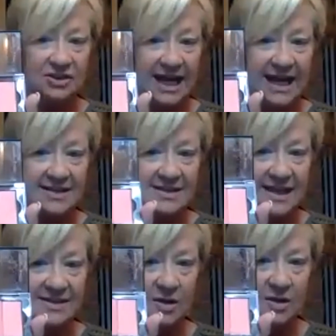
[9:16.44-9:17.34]
That's our
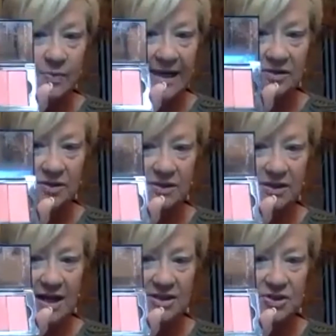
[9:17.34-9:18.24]
regular
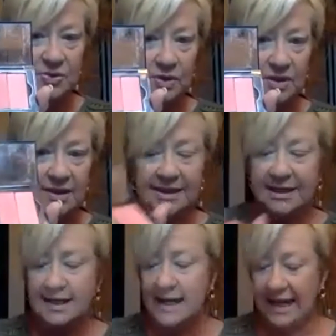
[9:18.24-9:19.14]
contour,
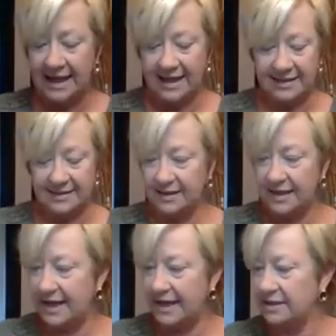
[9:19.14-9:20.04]
and
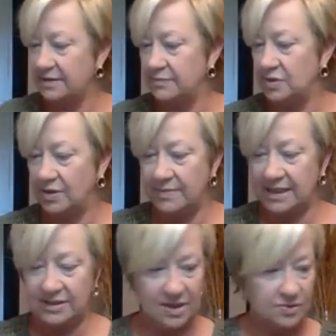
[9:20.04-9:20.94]
you can mix
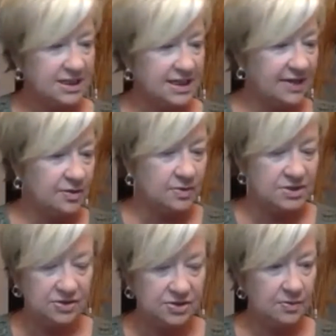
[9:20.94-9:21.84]
those together, which
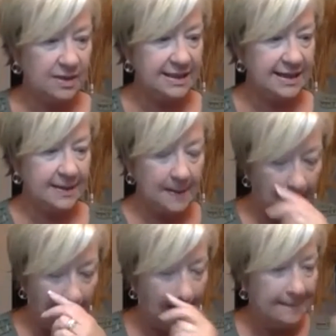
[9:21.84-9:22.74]
I'll do right now.
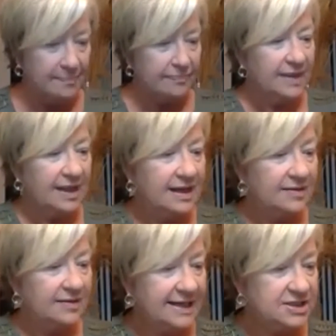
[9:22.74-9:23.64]
And I
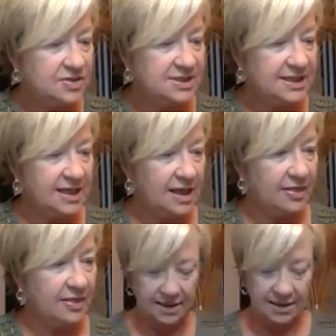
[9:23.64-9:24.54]
like using
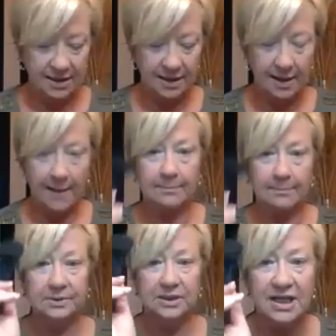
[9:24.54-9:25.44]
the
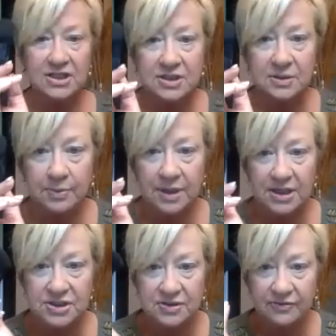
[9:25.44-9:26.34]
blush
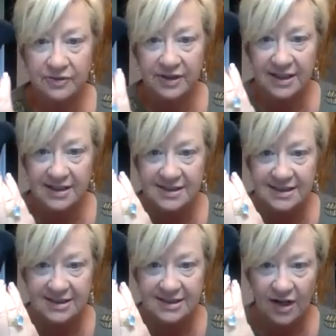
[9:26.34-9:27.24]
brush for this.
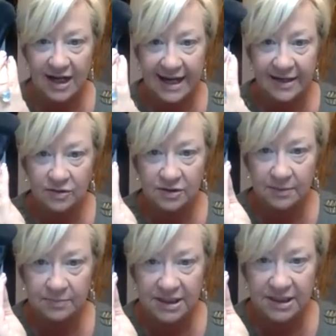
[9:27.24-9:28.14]
It's our angled
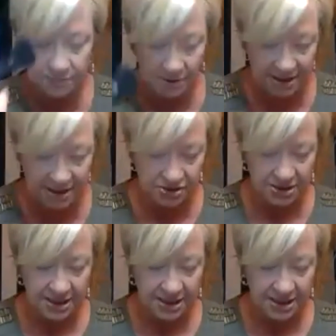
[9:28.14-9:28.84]
blush brush.